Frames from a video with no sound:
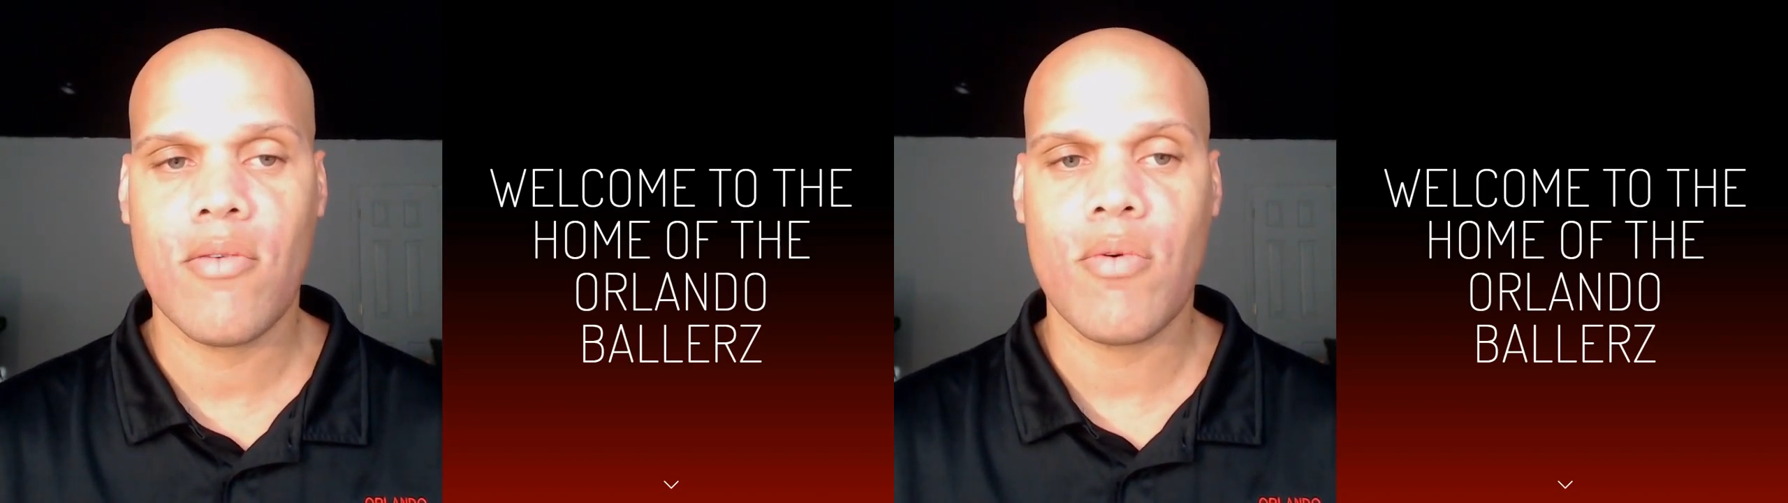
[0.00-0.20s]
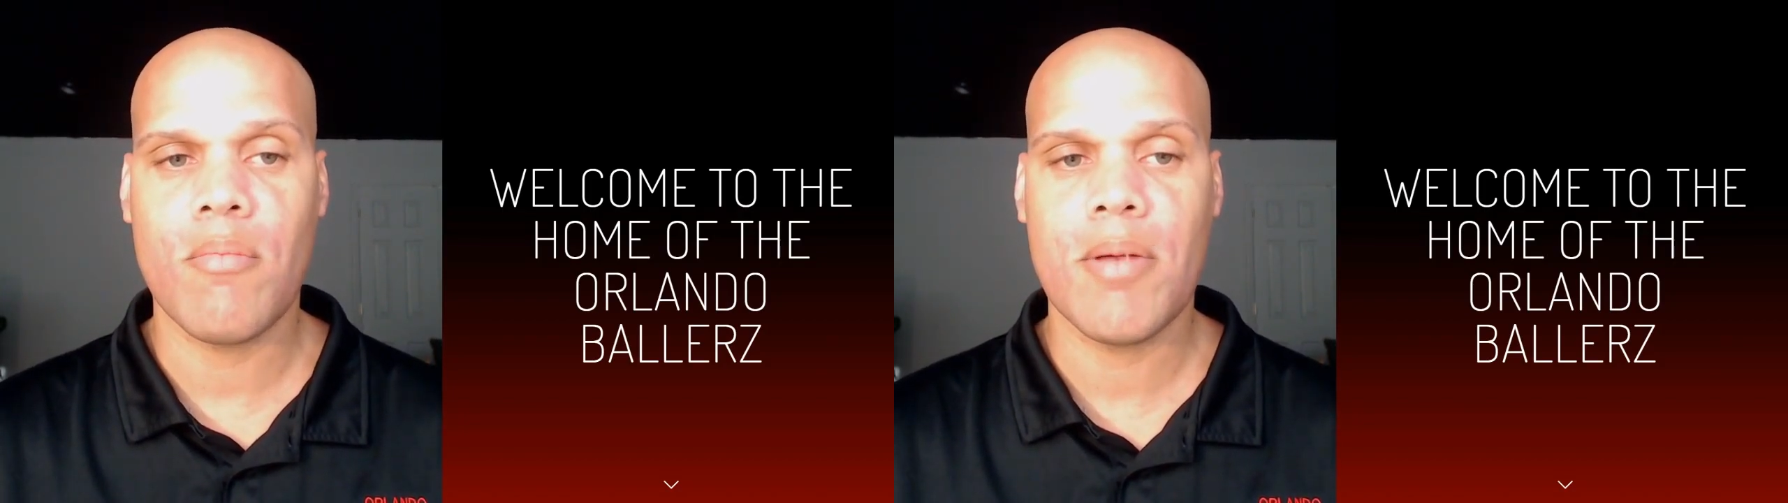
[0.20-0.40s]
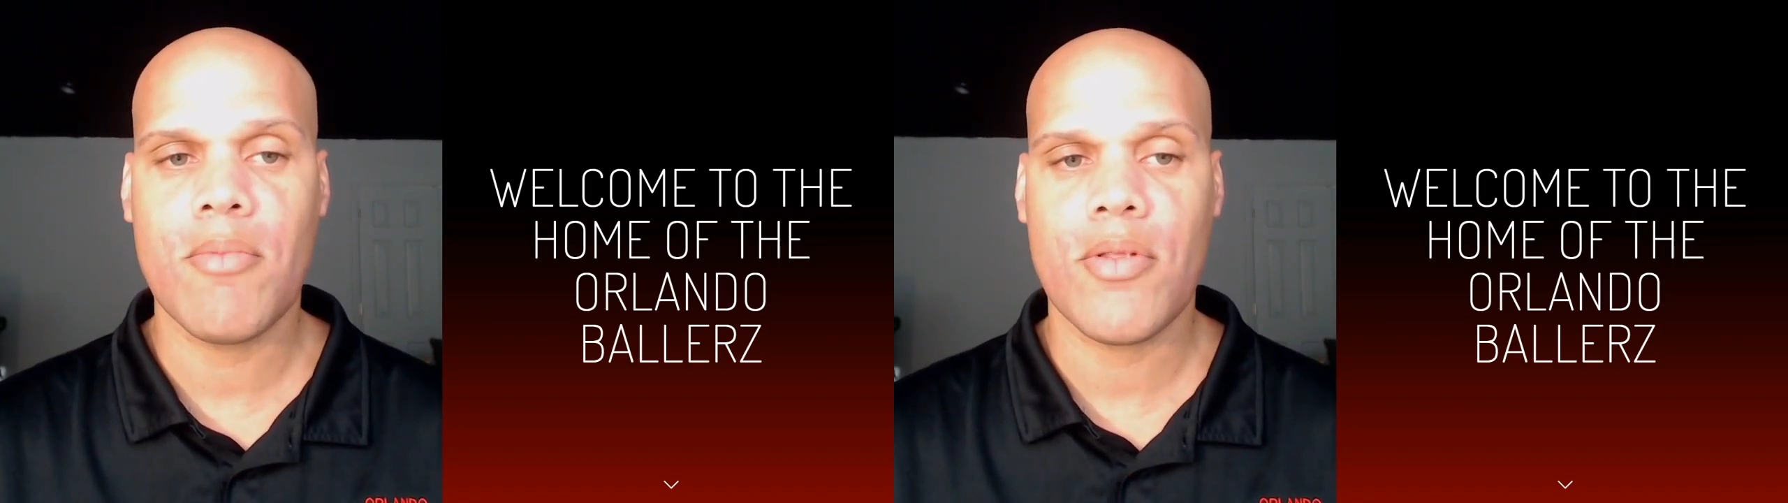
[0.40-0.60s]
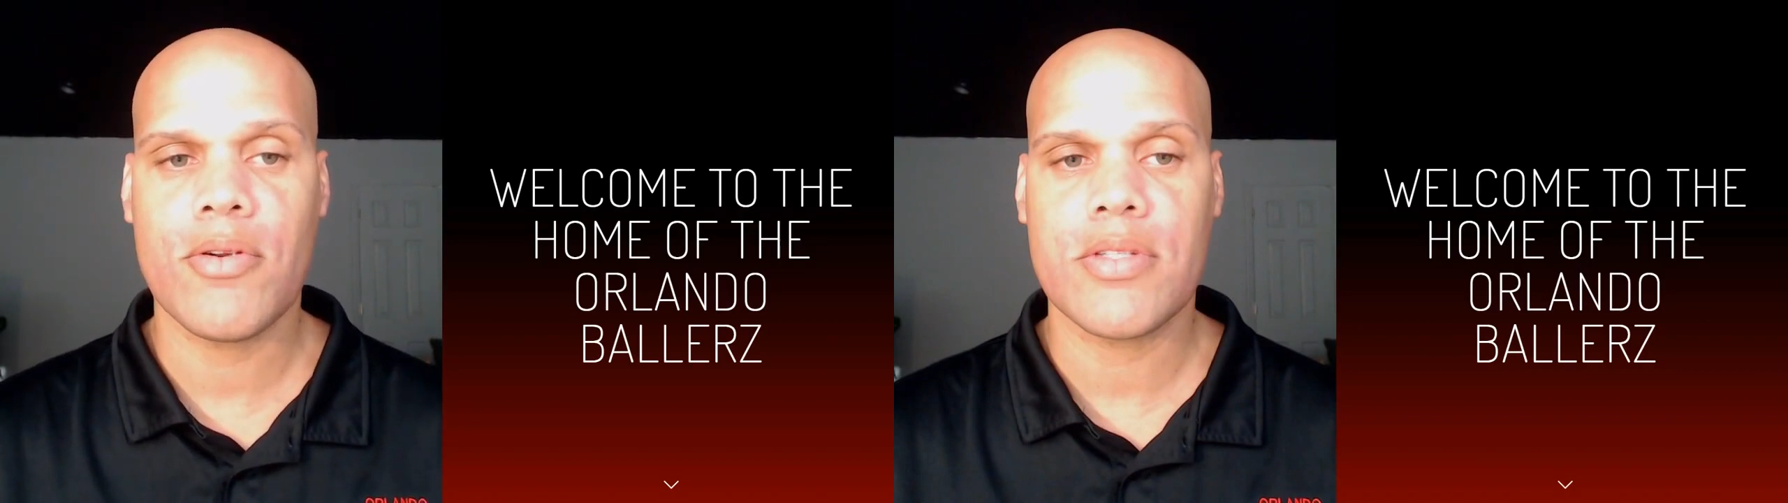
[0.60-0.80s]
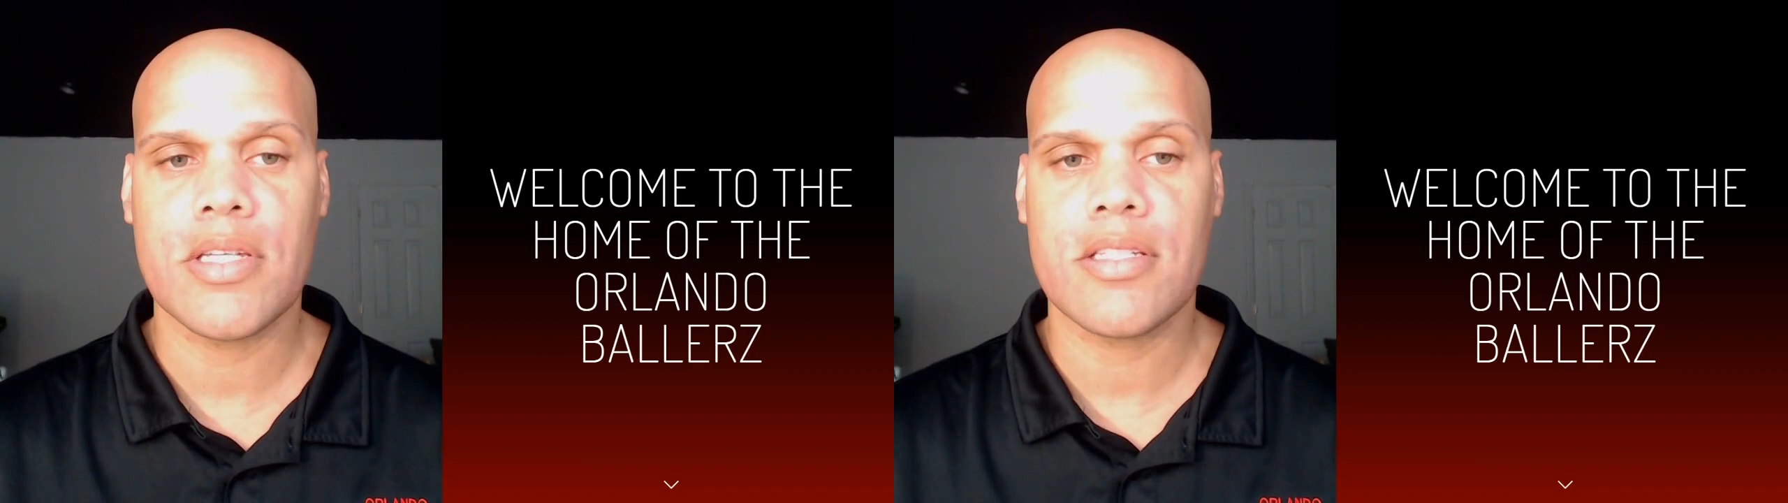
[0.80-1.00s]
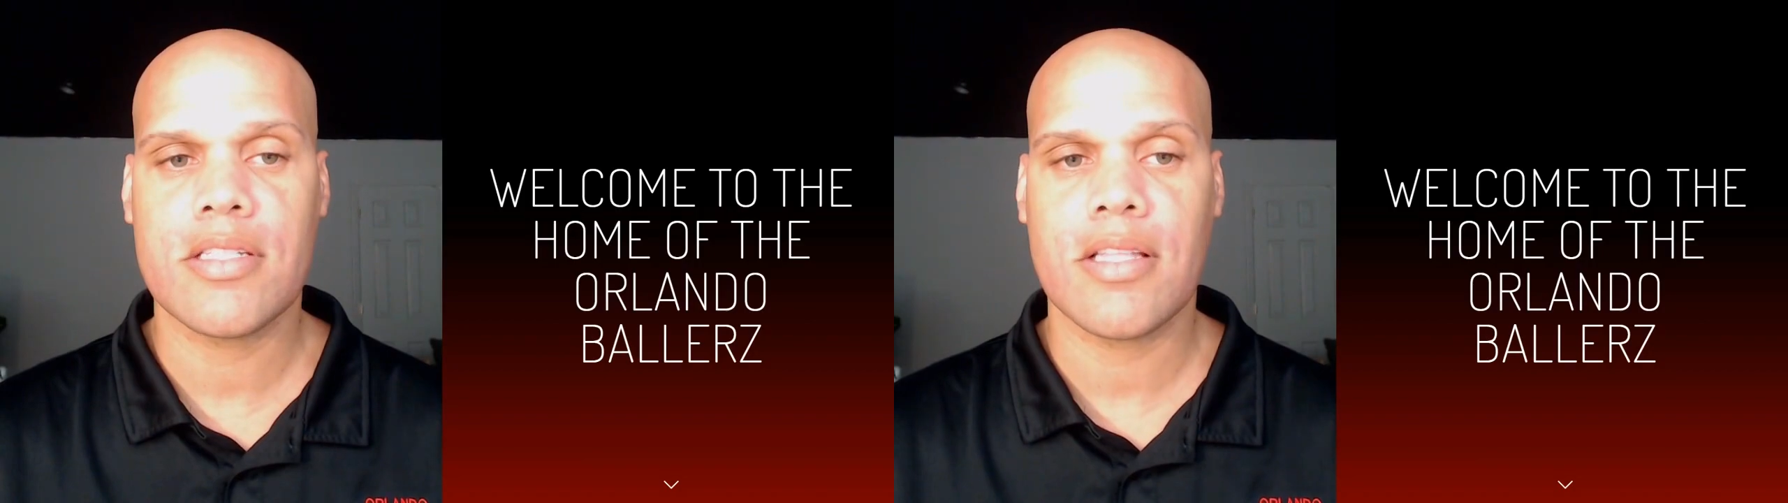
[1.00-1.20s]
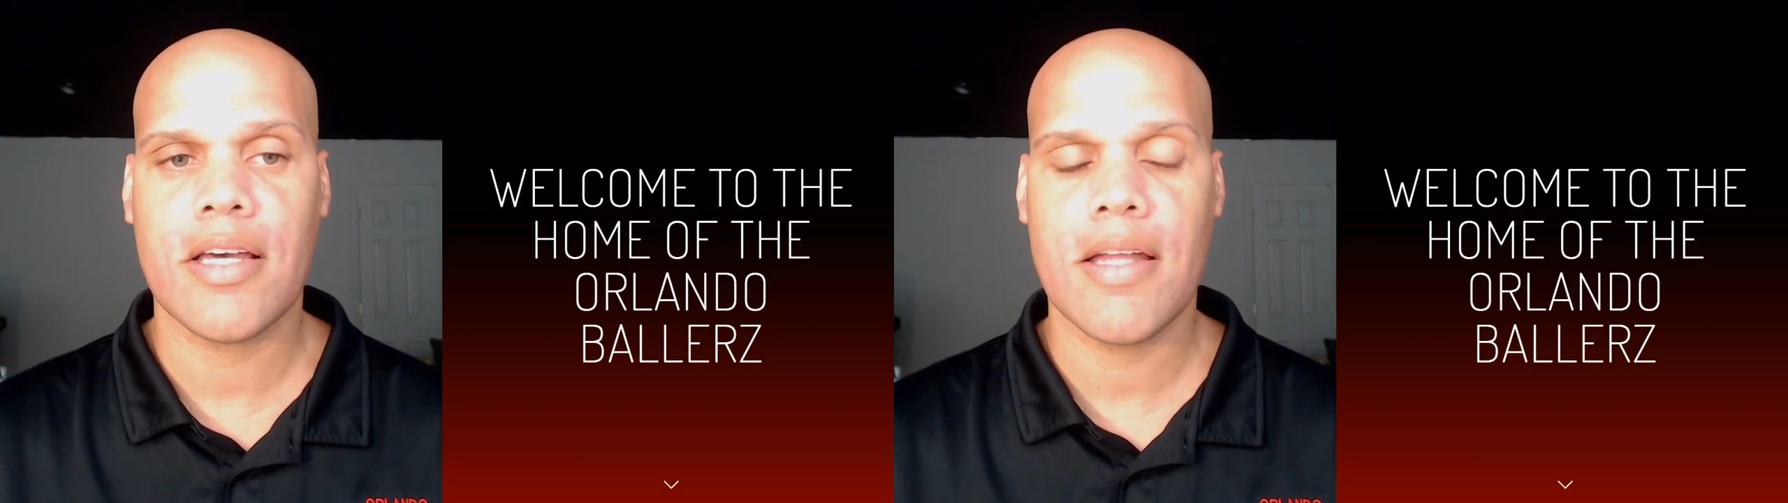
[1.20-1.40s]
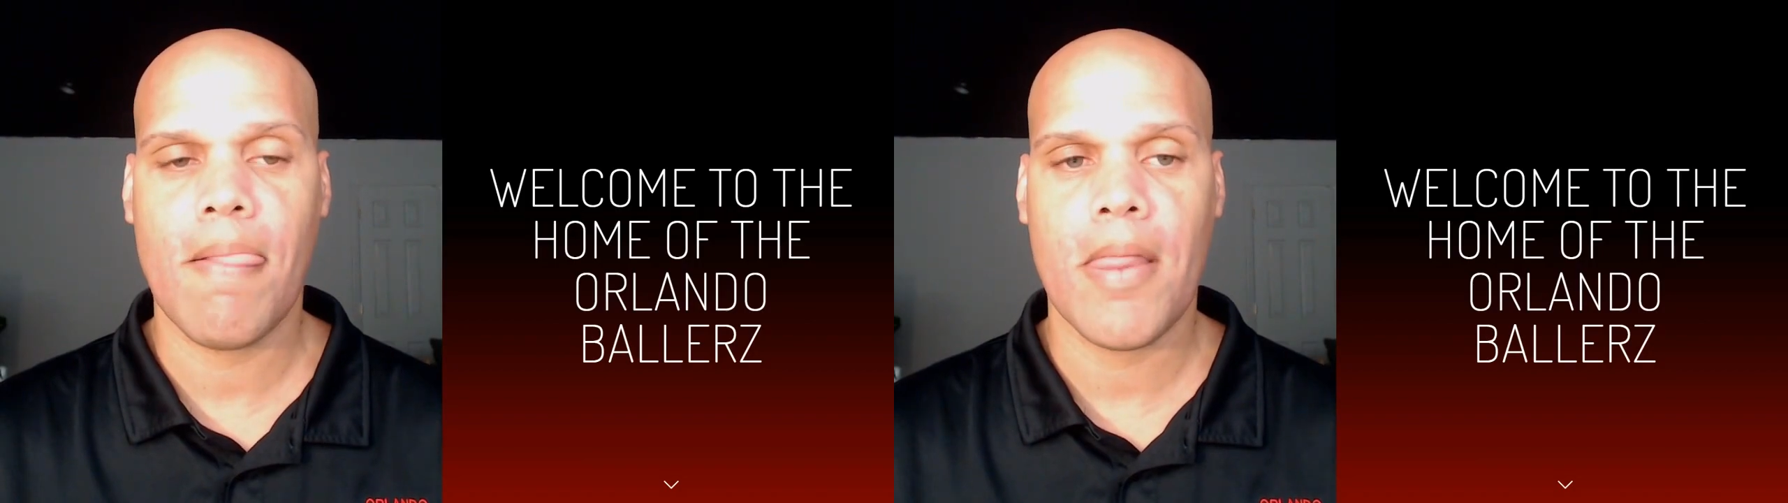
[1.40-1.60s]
Remember, there's a slight